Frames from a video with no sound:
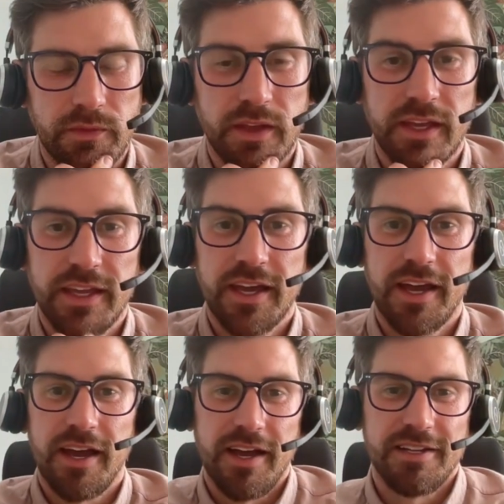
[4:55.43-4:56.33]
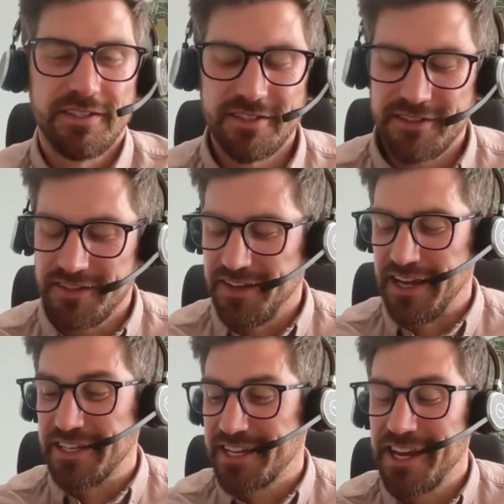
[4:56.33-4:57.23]
Yeah, and
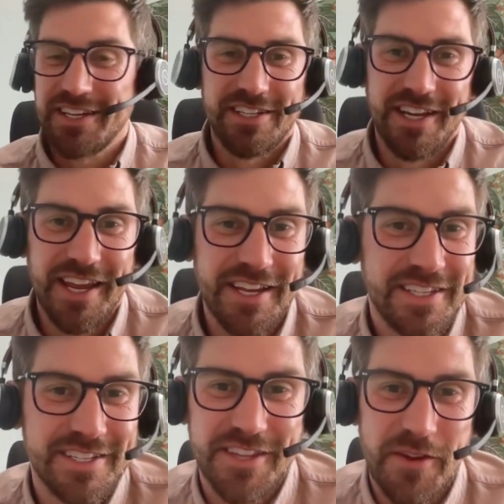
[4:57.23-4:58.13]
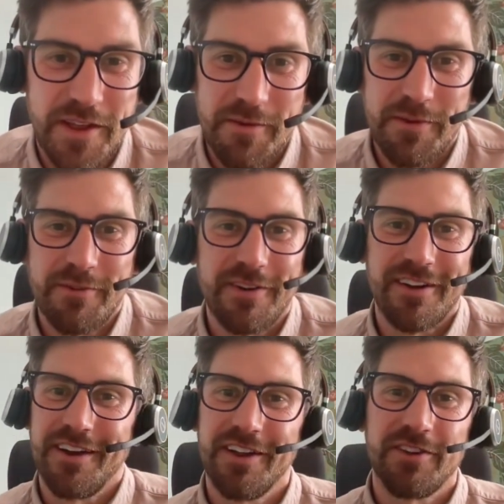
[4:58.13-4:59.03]
it takes years. Don't get me wrong.
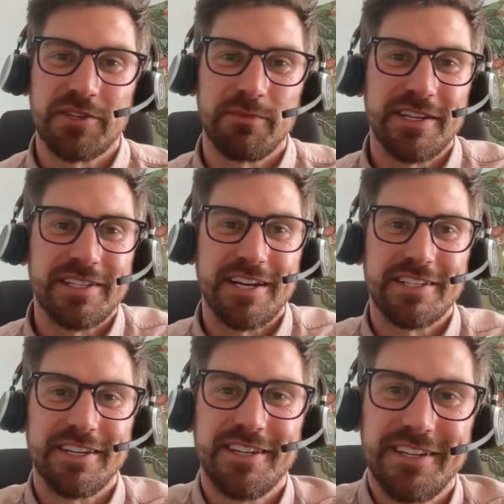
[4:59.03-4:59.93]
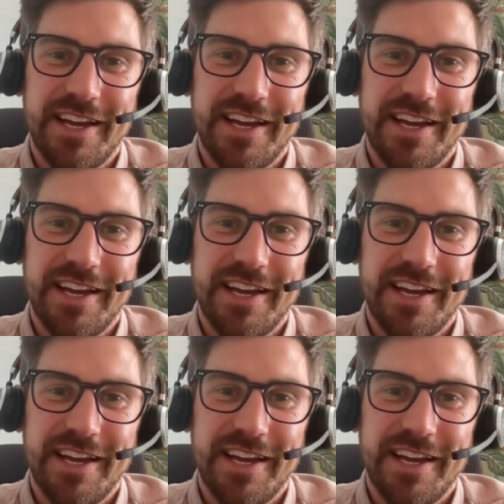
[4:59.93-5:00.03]
Like, I lost my dad at